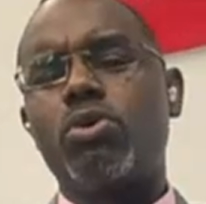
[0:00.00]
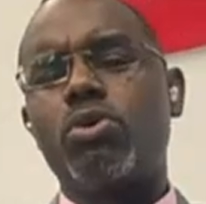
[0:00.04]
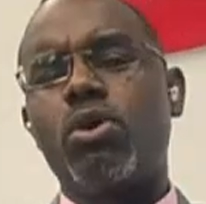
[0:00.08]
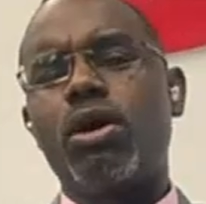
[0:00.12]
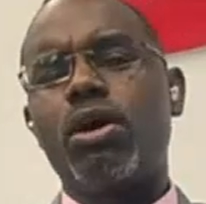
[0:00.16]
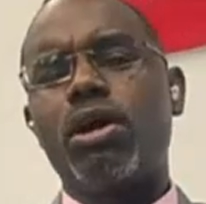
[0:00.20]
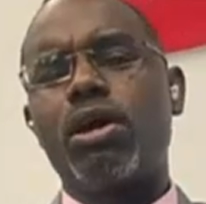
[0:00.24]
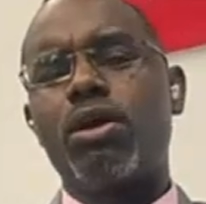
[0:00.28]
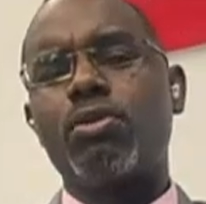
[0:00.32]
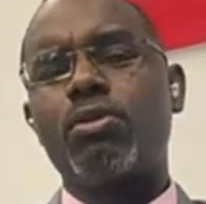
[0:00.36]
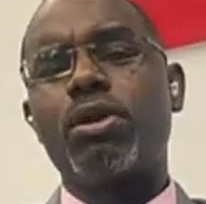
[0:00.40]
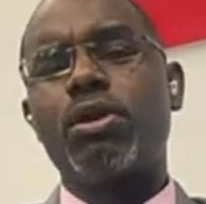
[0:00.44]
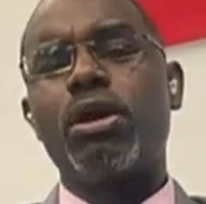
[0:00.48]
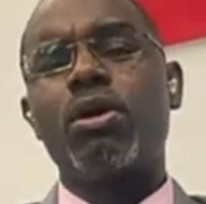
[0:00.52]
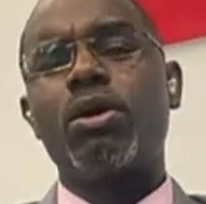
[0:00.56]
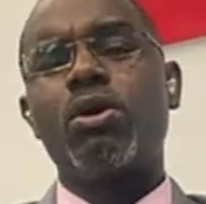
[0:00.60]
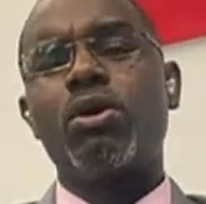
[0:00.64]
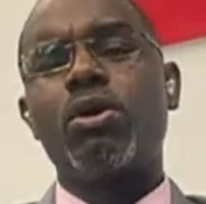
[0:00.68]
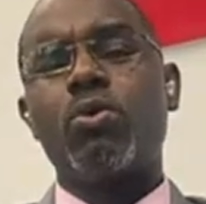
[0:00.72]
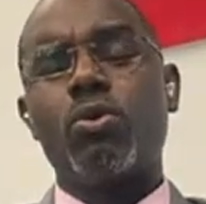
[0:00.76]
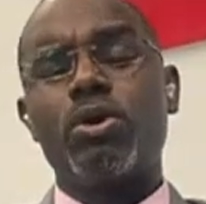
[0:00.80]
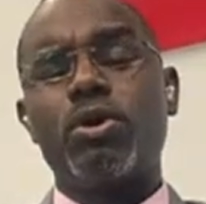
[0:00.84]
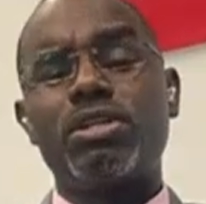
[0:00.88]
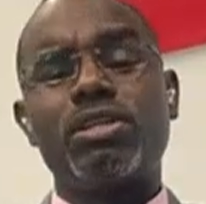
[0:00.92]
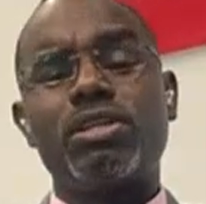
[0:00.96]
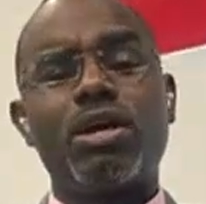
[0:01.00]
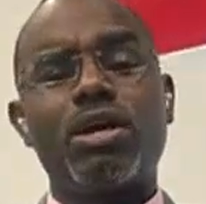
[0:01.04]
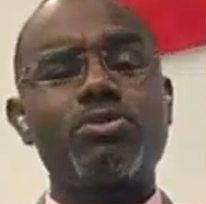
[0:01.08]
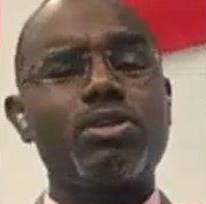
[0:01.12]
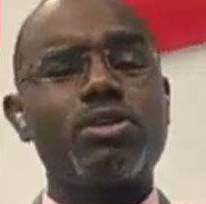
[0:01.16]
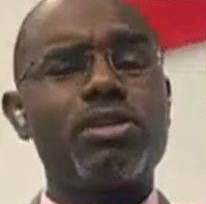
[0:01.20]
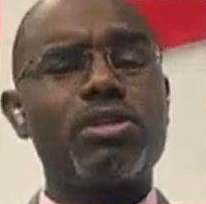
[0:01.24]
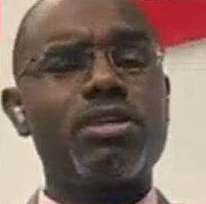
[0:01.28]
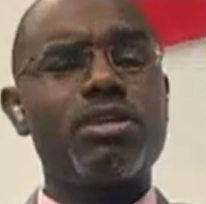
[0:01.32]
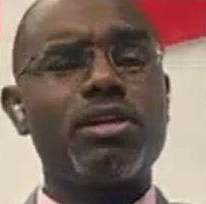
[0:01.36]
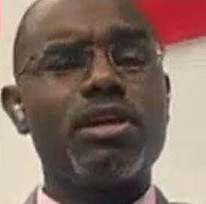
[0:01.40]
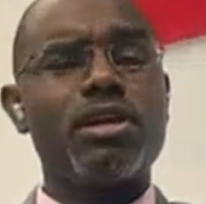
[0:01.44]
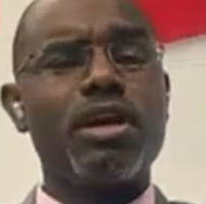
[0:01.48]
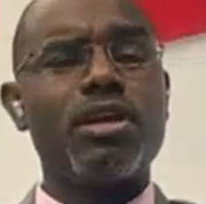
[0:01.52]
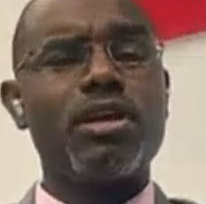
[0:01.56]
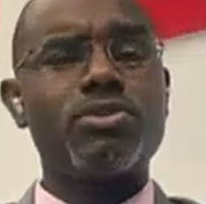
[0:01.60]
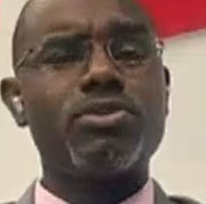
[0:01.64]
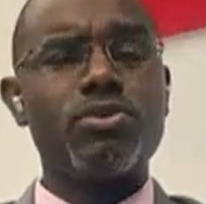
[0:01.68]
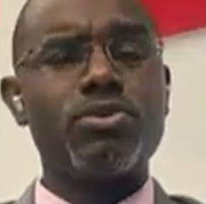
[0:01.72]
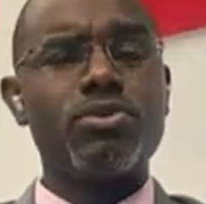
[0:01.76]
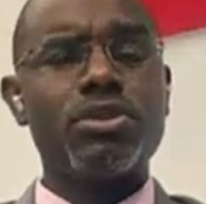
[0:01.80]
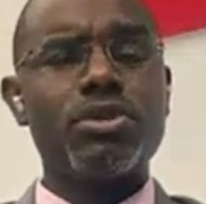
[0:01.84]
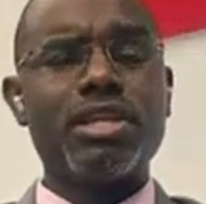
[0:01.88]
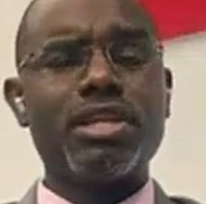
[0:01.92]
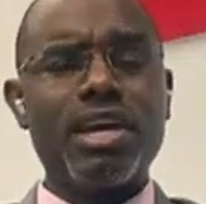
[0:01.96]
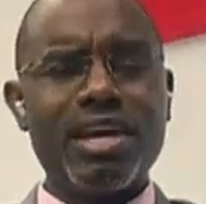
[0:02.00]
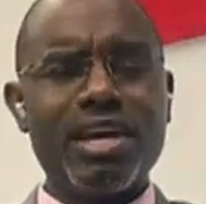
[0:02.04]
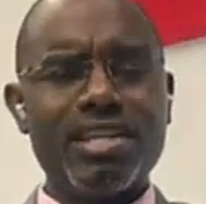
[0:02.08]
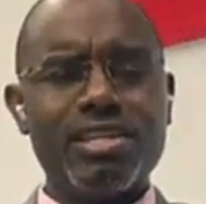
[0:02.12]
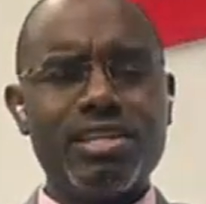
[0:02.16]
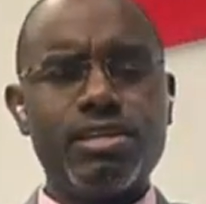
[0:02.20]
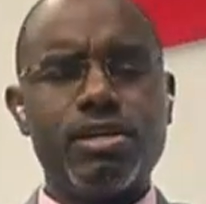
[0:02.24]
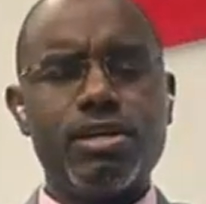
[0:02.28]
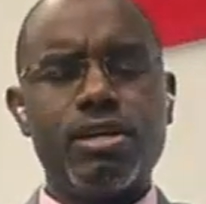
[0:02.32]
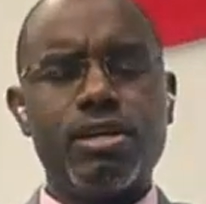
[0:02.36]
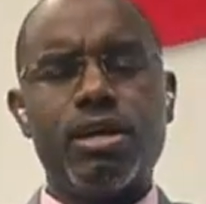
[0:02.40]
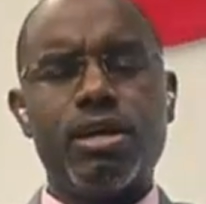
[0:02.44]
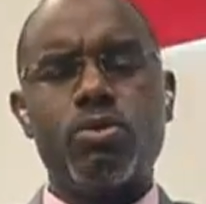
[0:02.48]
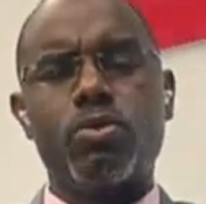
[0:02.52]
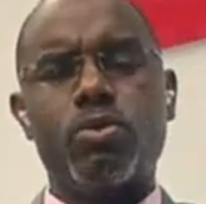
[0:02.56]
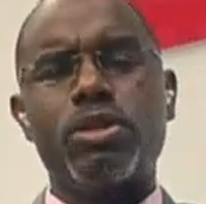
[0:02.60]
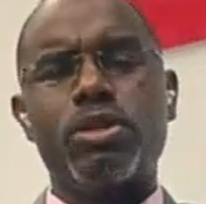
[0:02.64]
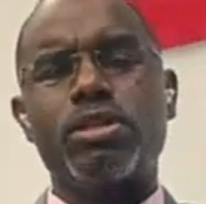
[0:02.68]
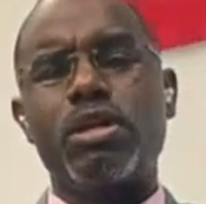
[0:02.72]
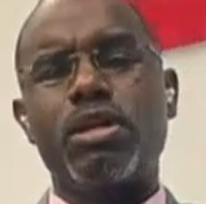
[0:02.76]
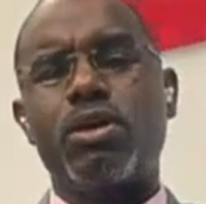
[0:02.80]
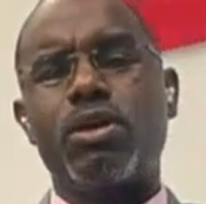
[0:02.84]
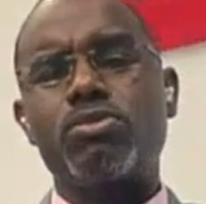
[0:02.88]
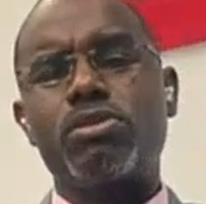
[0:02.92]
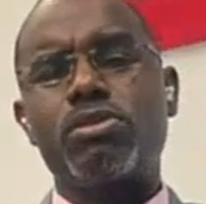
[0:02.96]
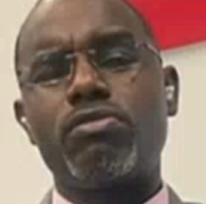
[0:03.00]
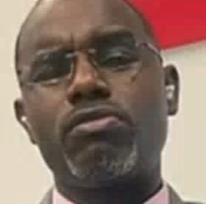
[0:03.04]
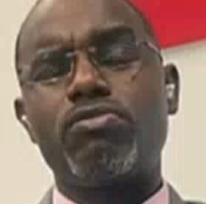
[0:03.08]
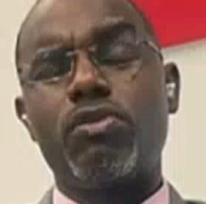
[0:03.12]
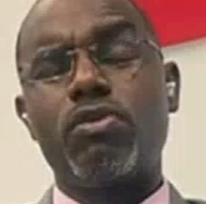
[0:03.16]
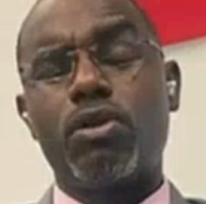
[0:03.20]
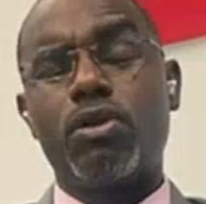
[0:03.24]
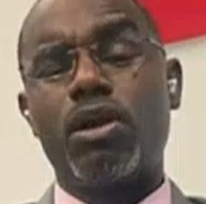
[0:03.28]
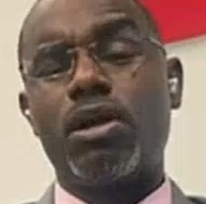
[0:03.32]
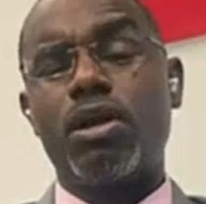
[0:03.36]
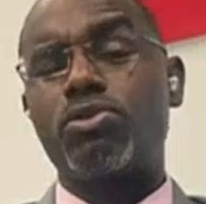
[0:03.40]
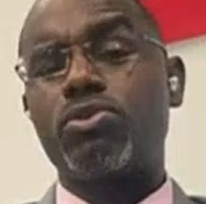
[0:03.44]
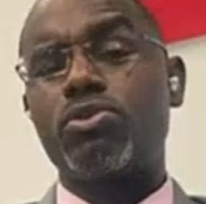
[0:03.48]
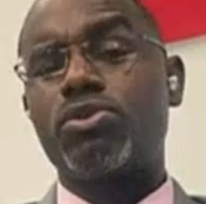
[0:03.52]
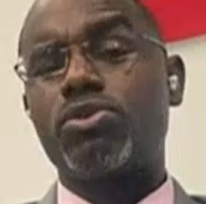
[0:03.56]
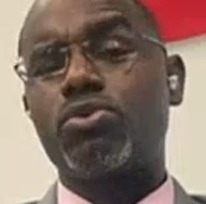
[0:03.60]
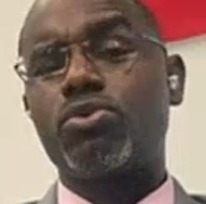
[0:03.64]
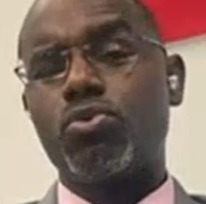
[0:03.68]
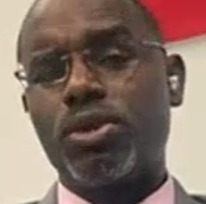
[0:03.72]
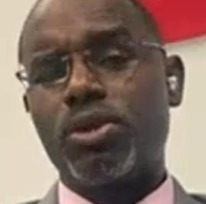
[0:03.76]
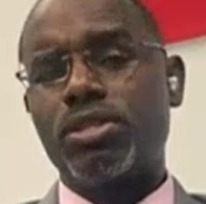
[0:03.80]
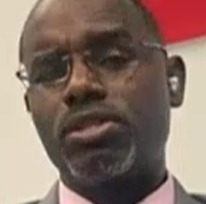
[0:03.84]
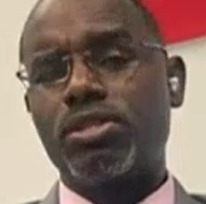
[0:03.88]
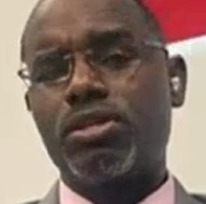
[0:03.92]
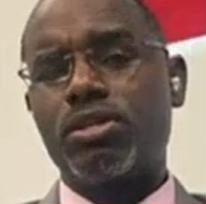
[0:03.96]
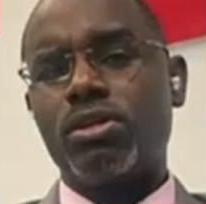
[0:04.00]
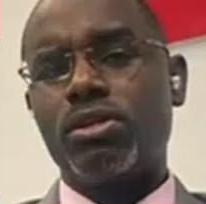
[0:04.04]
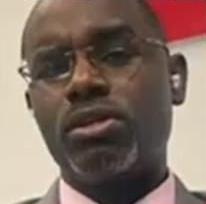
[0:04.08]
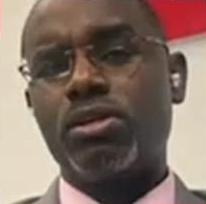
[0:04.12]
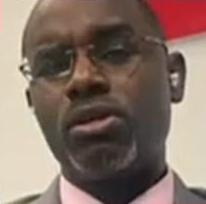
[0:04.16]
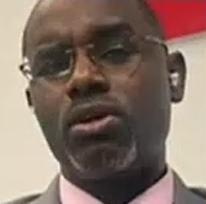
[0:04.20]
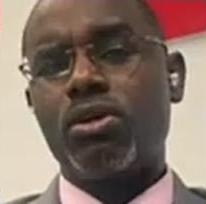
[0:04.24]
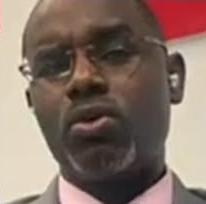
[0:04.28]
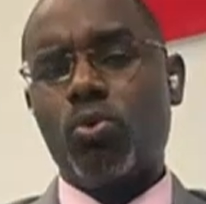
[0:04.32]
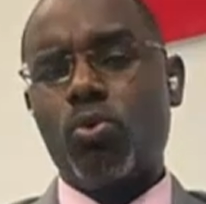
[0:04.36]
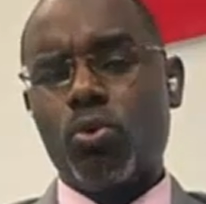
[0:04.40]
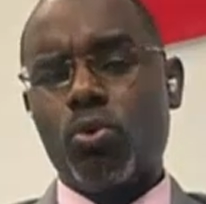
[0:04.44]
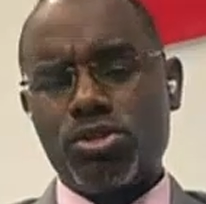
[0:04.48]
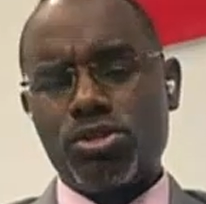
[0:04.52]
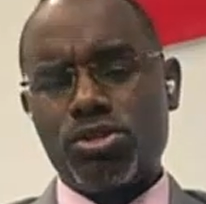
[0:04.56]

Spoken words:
It will go around 1,380 and 1,420,